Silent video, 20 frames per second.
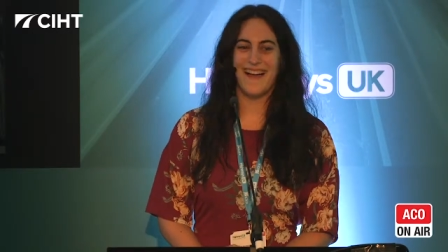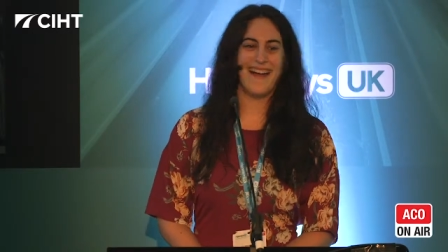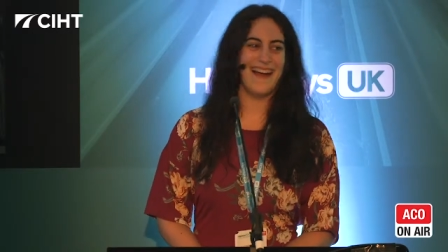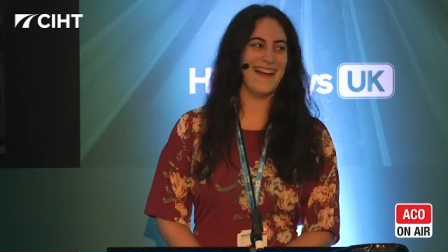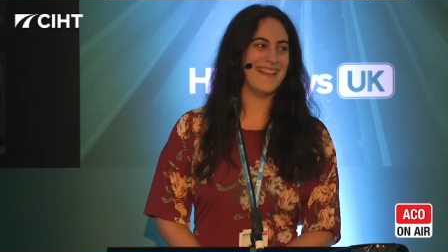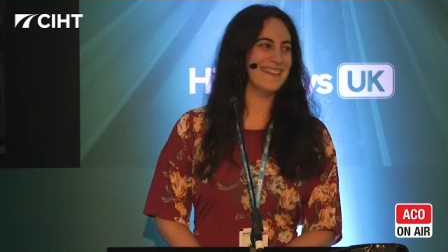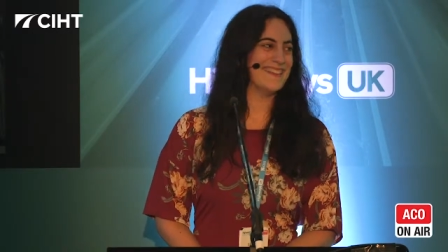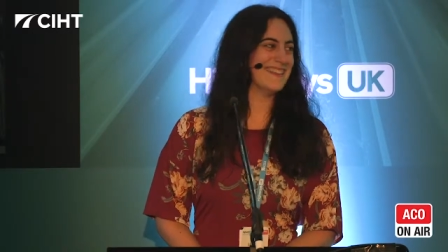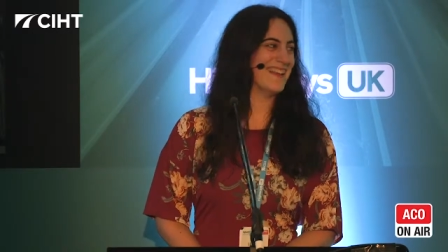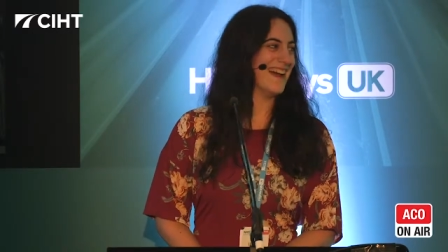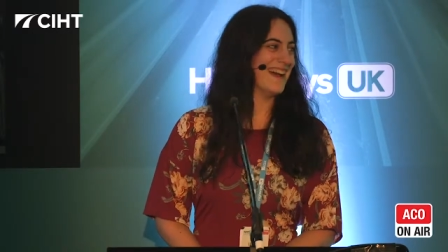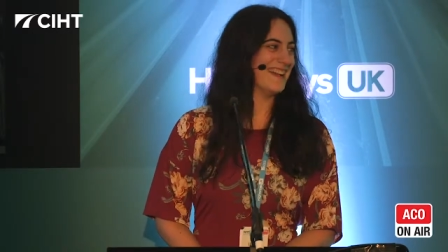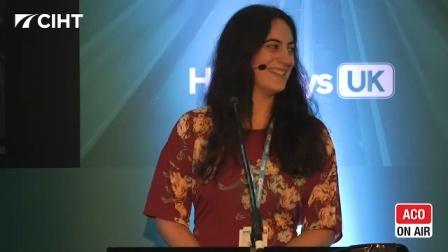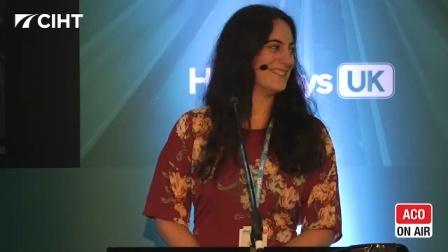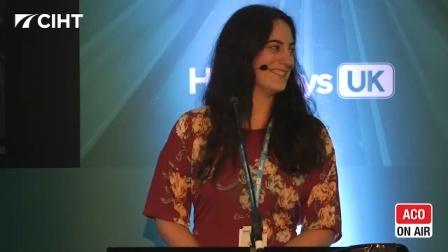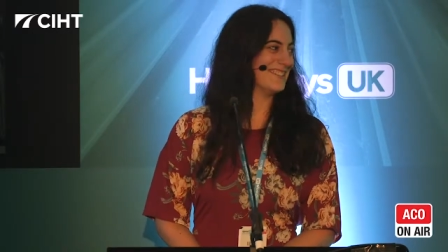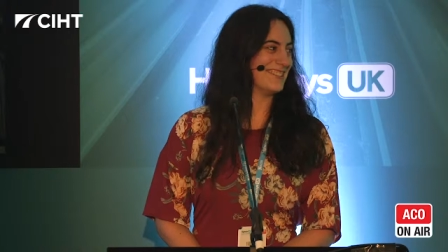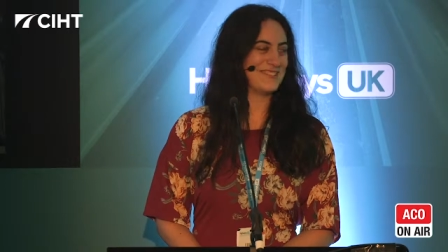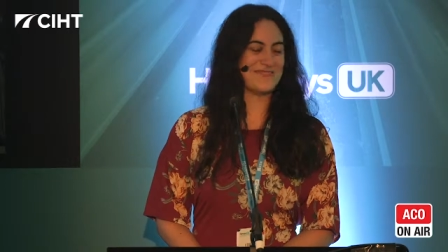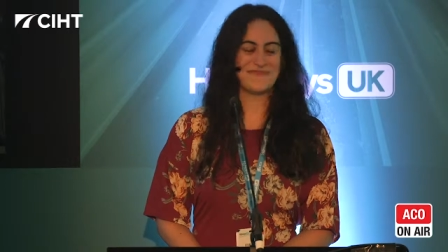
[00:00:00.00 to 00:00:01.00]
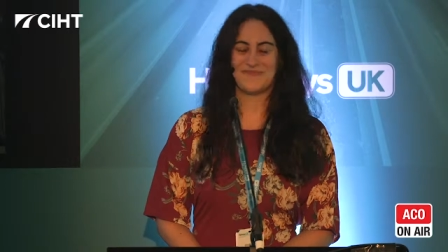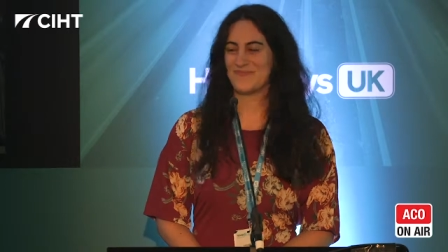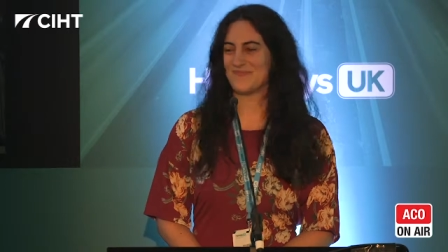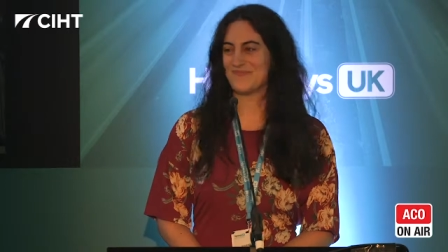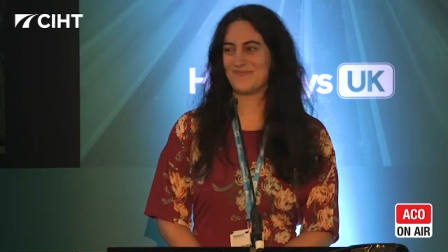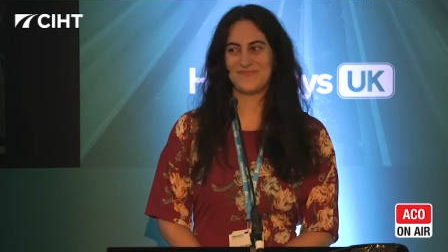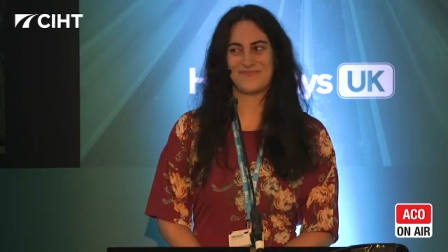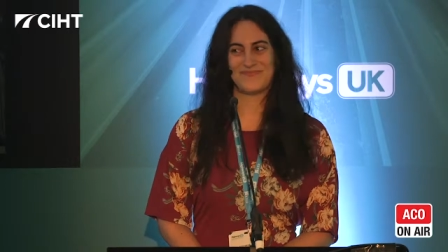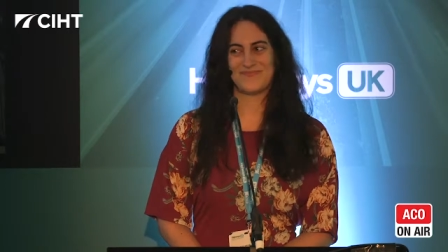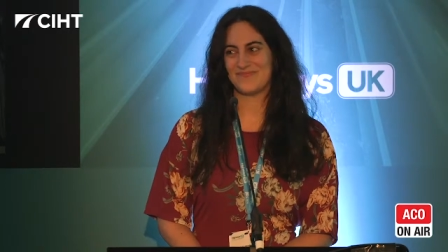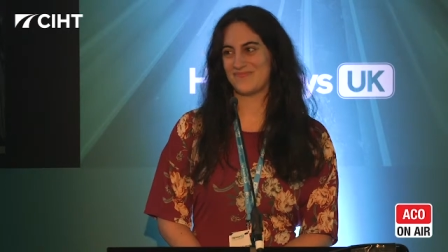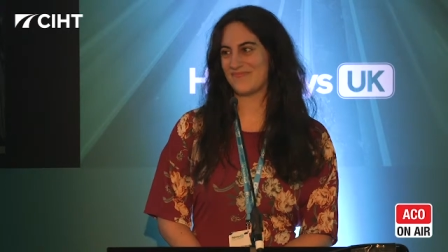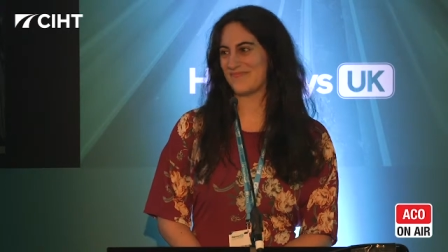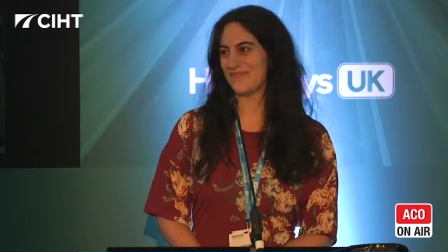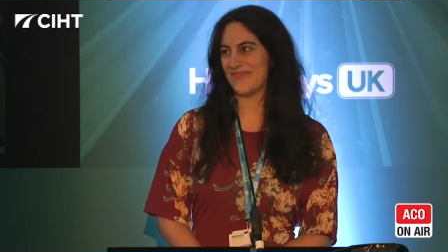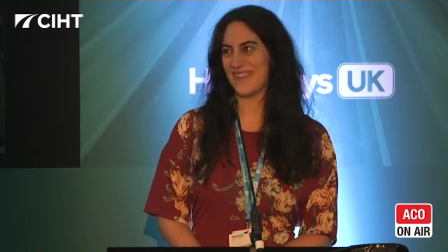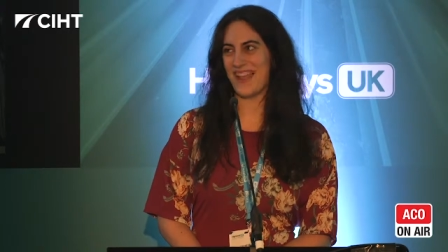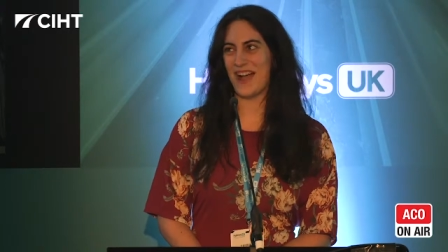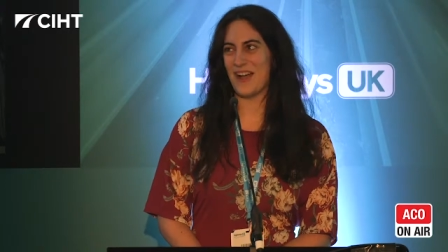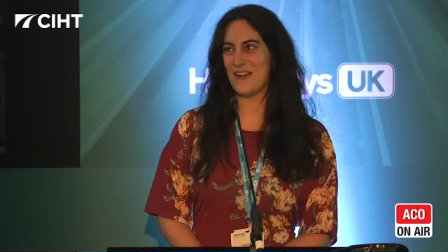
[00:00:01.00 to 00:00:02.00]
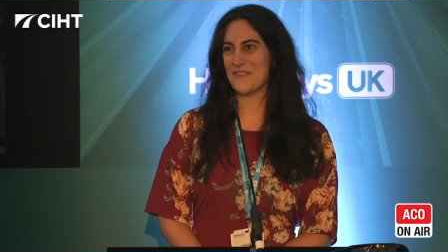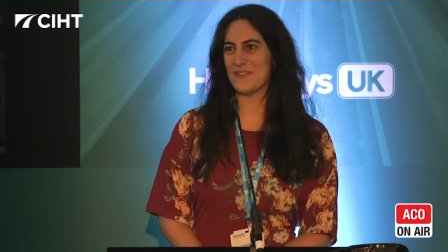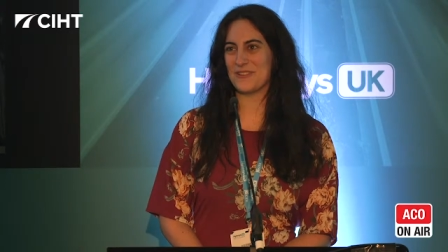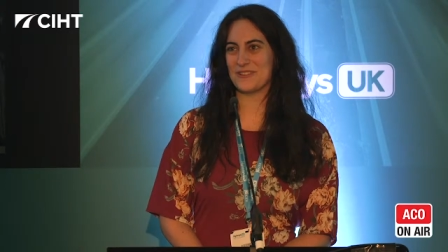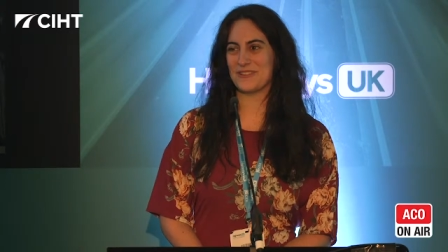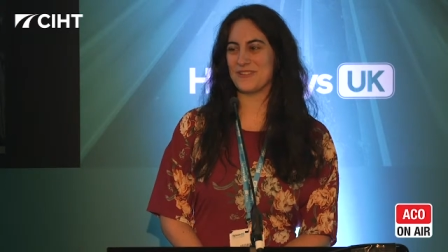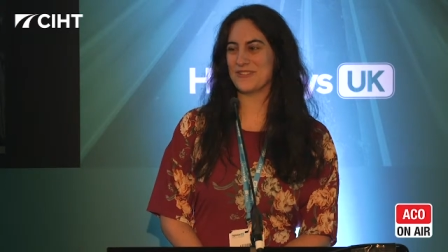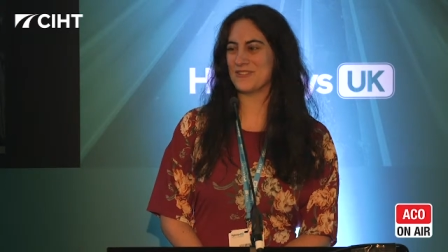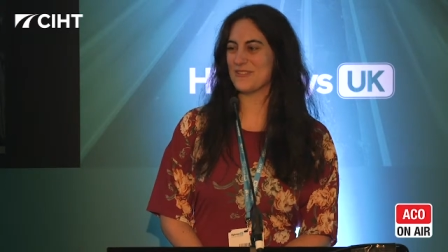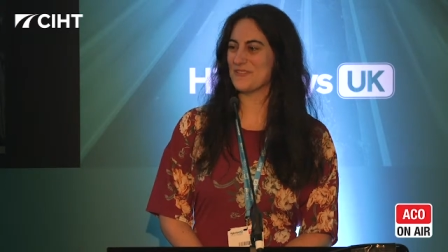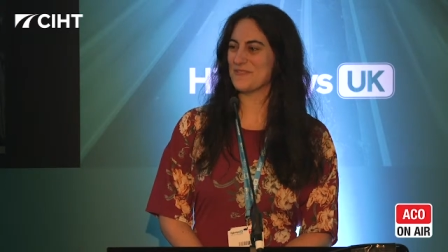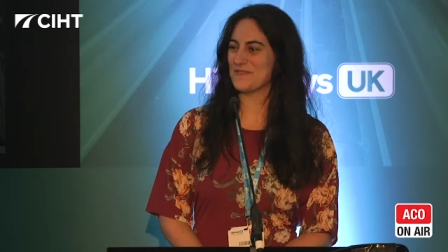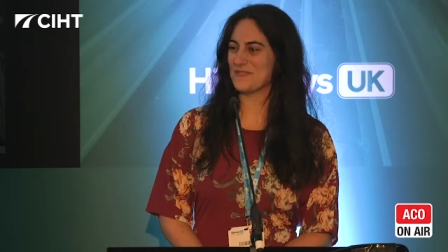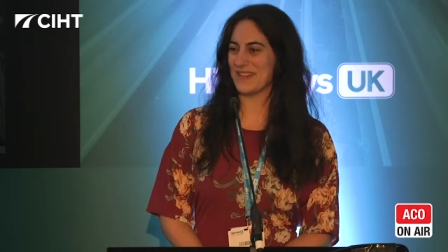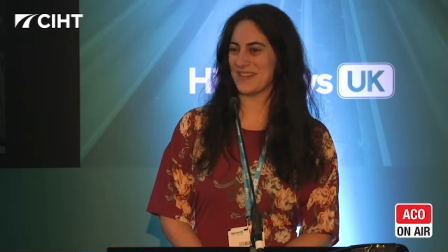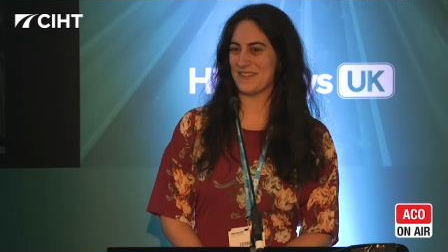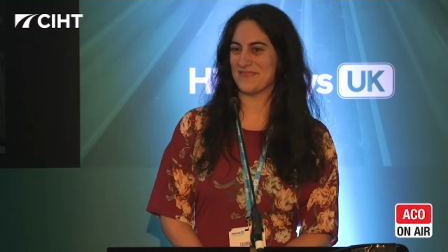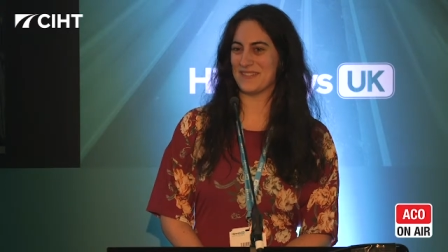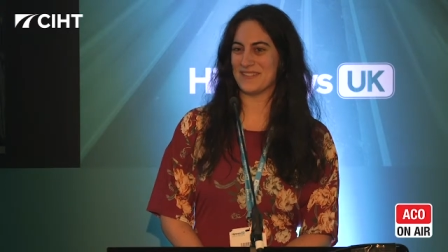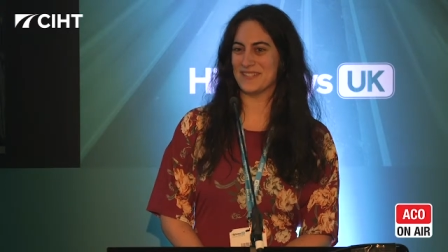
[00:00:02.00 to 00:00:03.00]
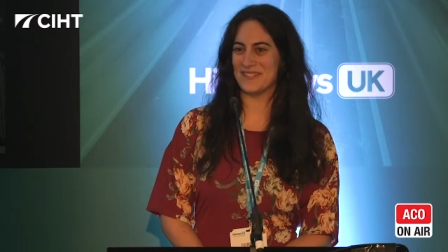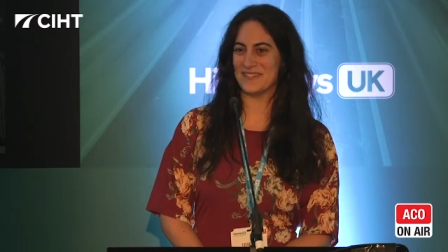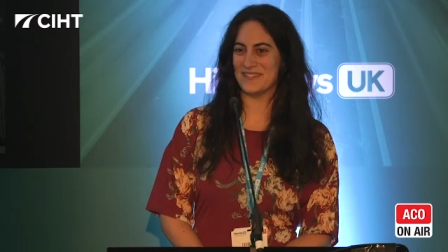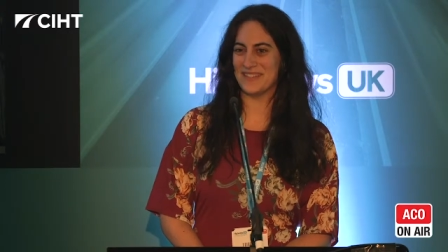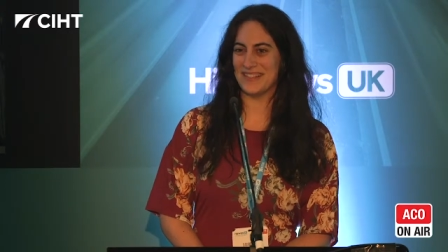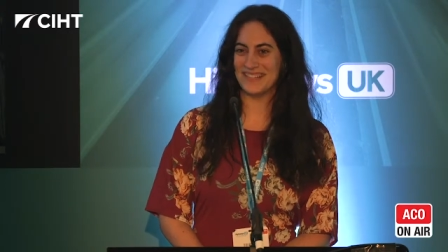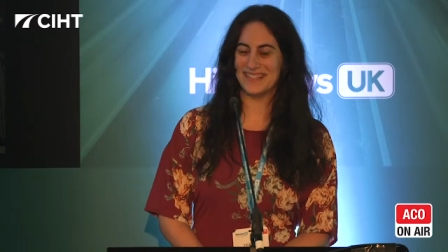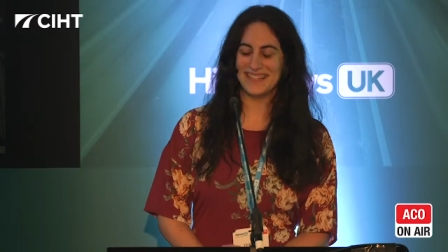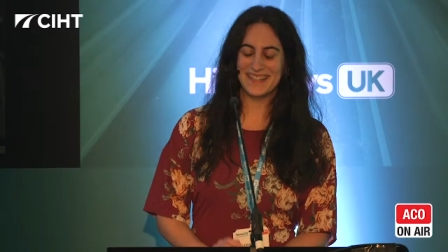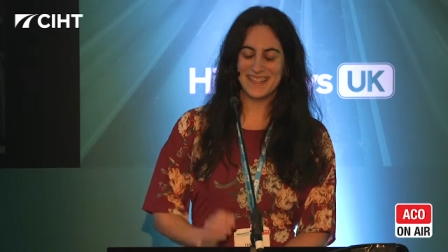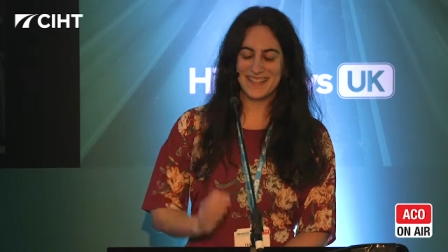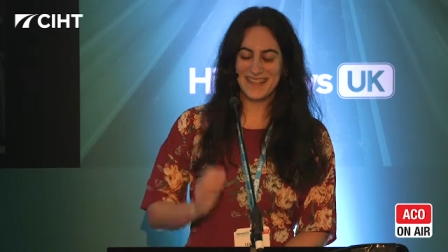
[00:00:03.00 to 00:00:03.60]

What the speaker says: and I wasn't sure what I was doing.